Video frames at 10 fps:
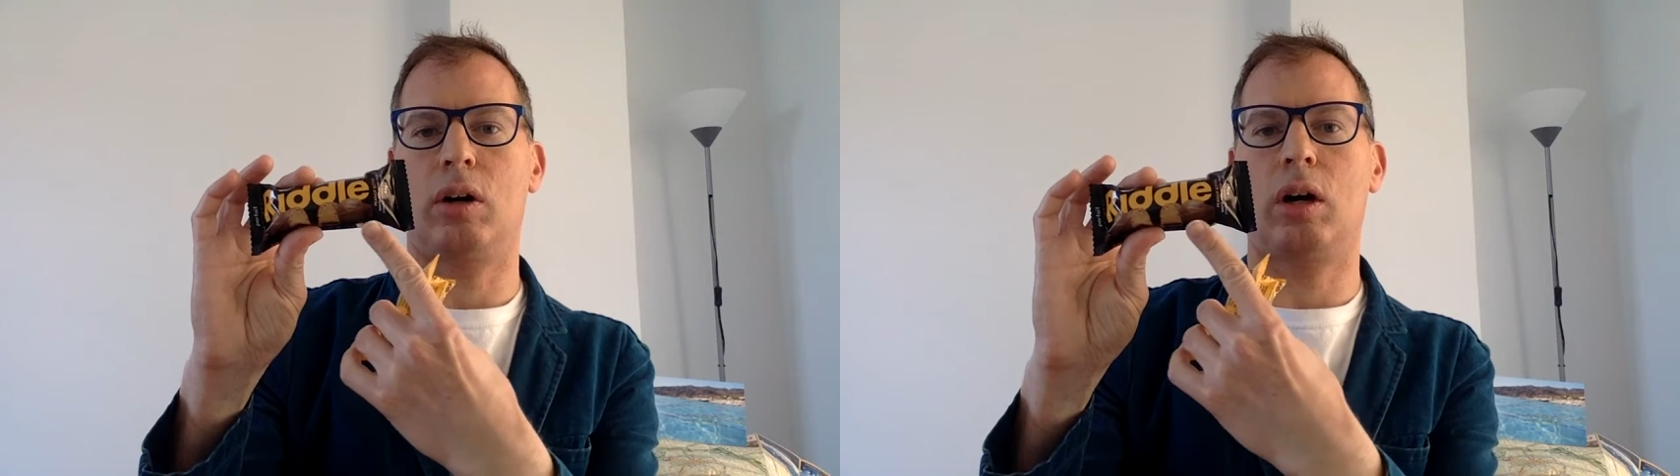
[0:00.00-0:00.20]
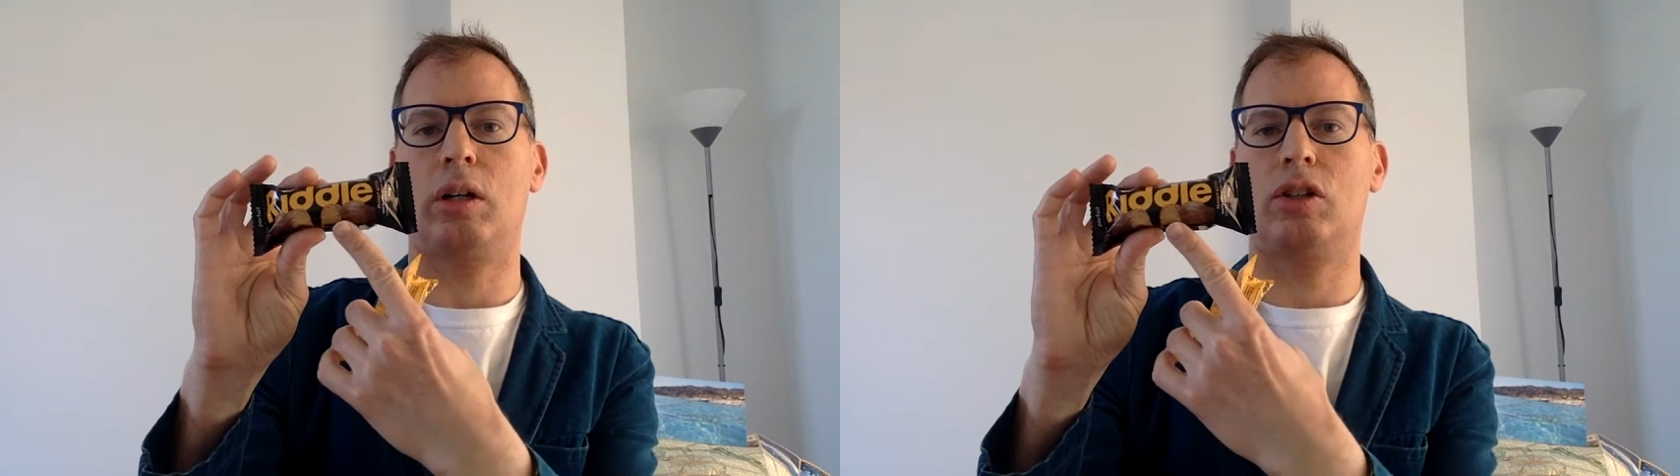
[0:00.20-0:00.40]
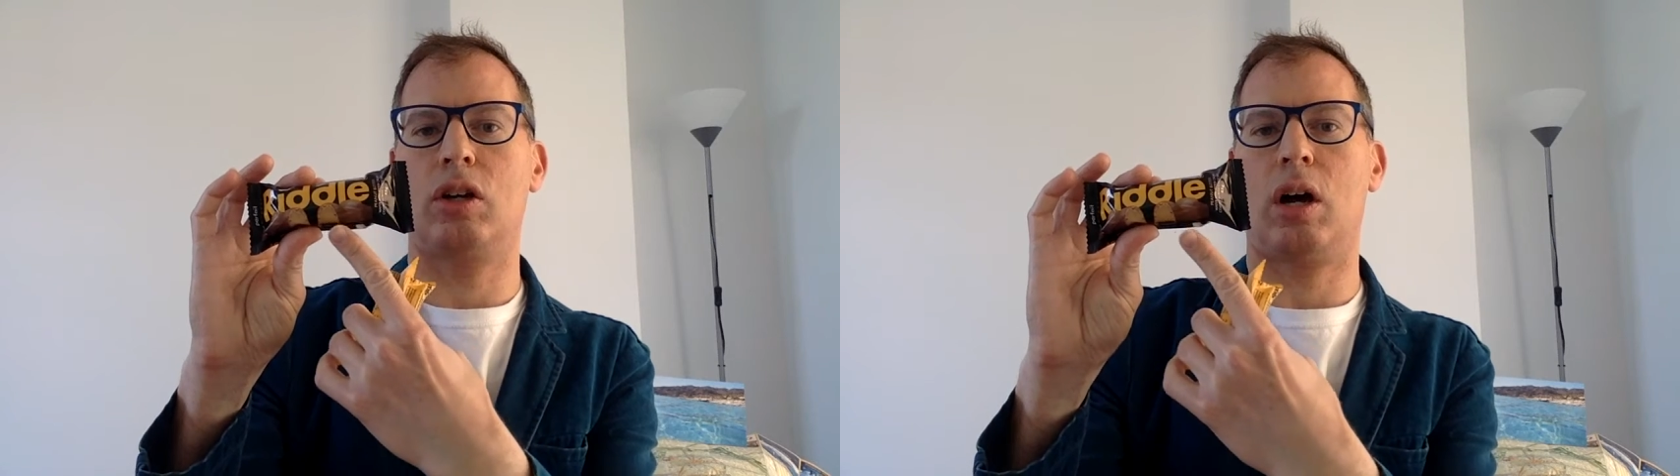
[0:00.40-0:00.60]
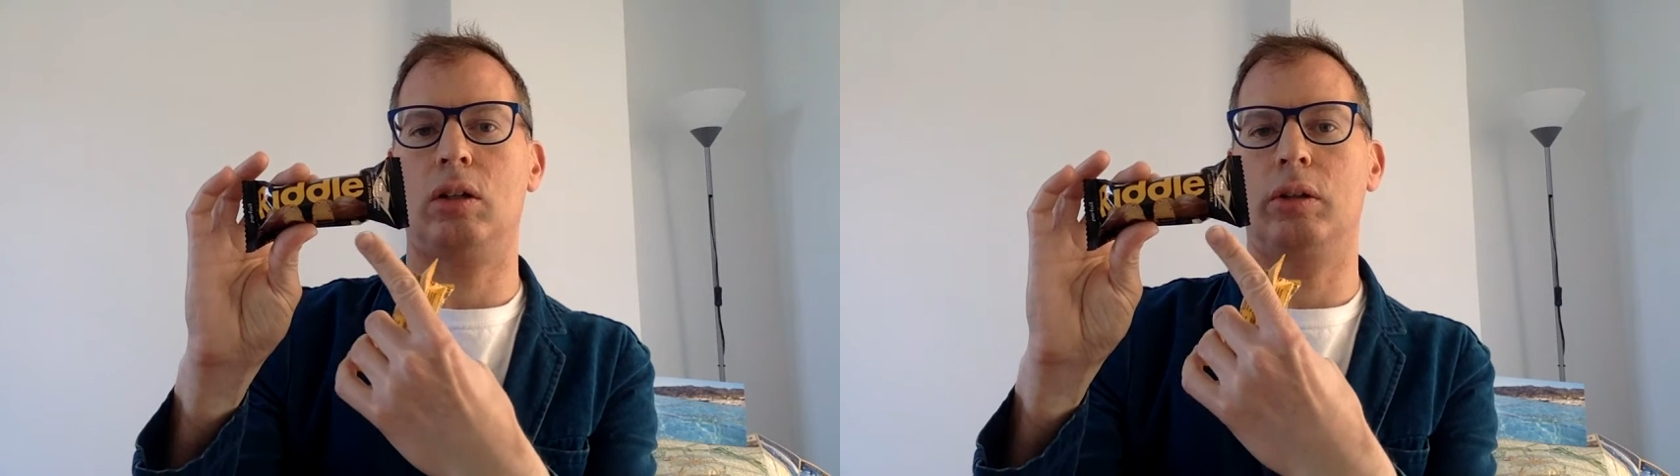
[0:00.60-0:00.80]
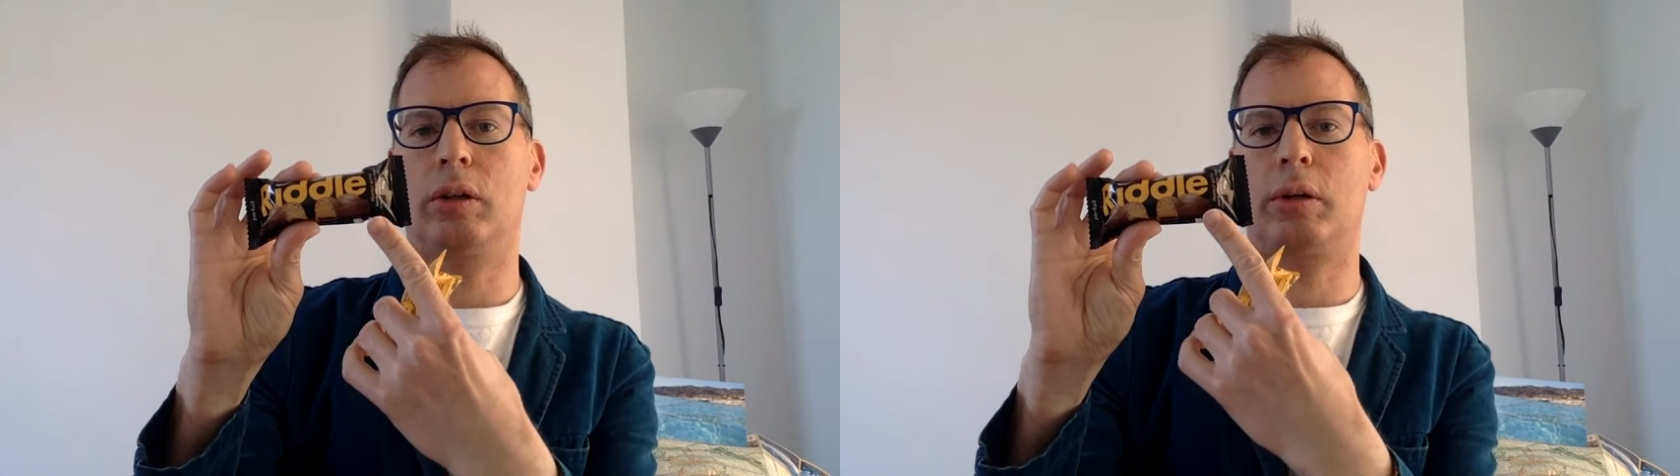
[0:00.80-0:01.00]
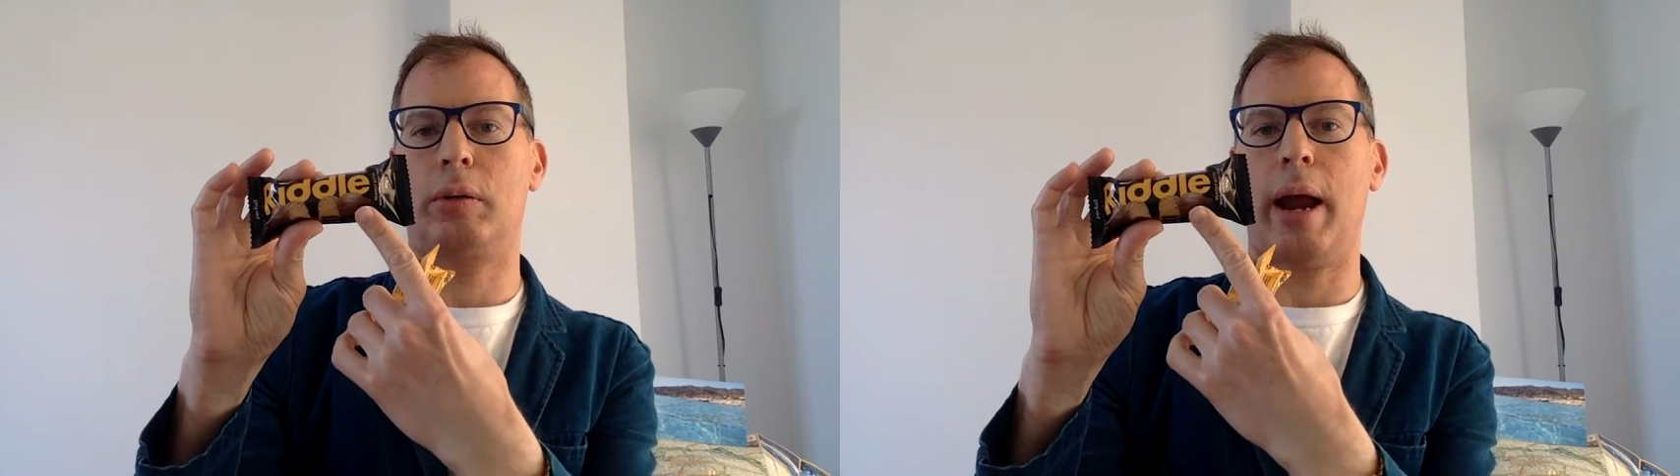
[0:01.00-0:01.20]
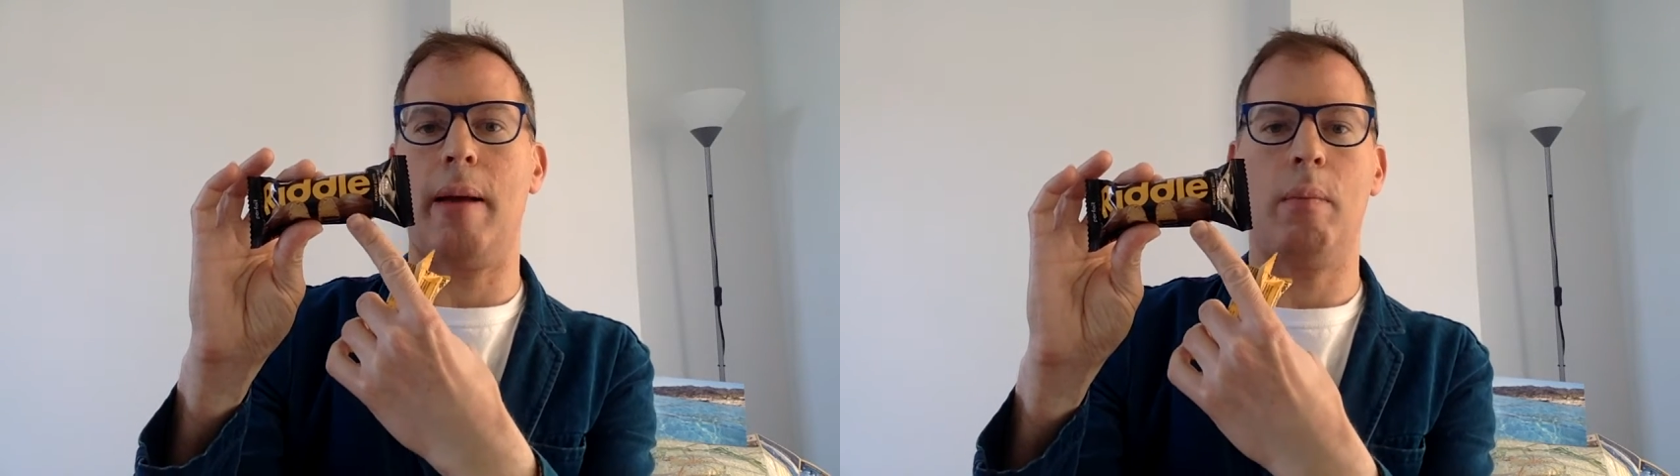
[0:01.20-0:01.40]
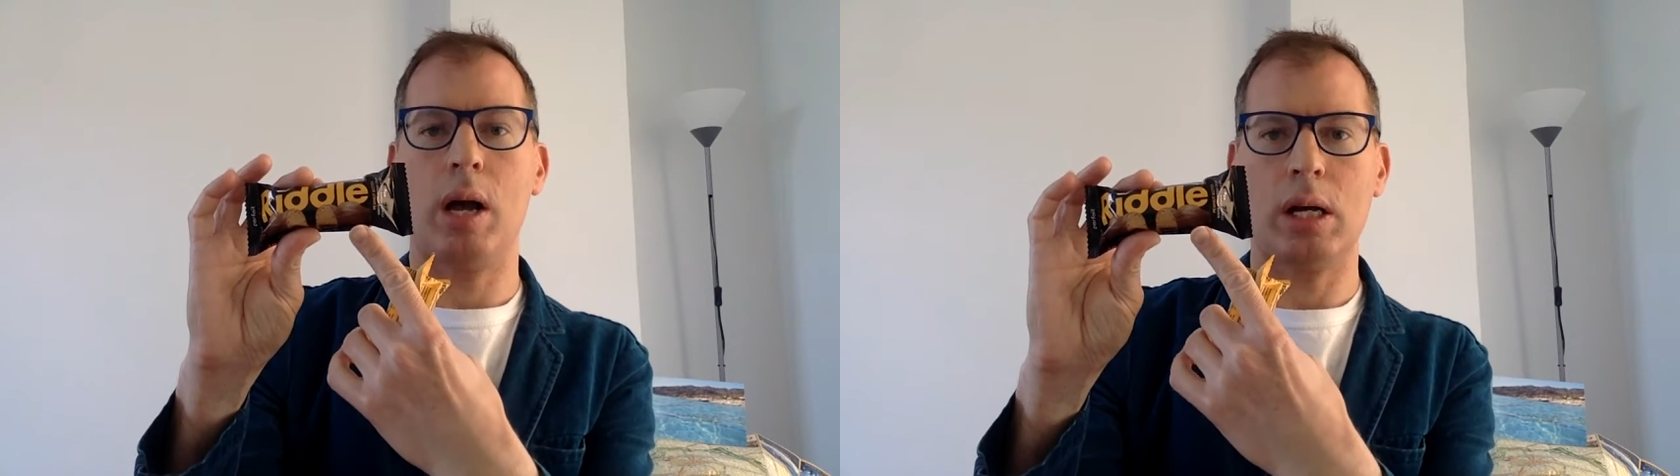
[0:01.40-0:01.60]
dark chocolate
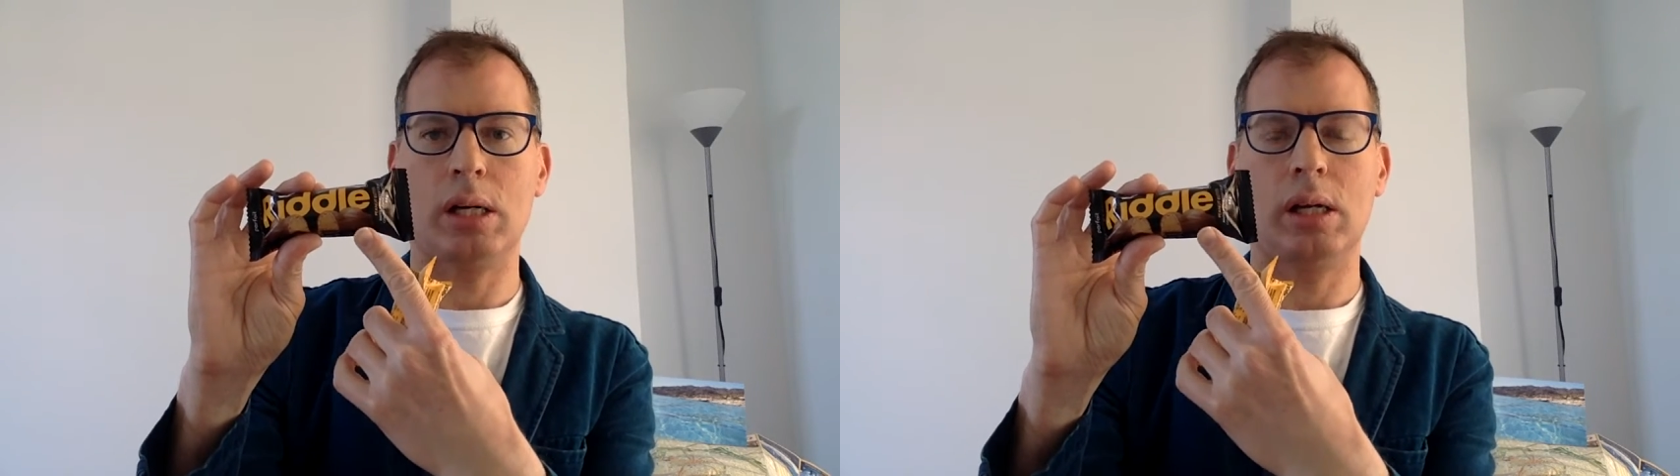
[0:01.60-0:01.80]
creme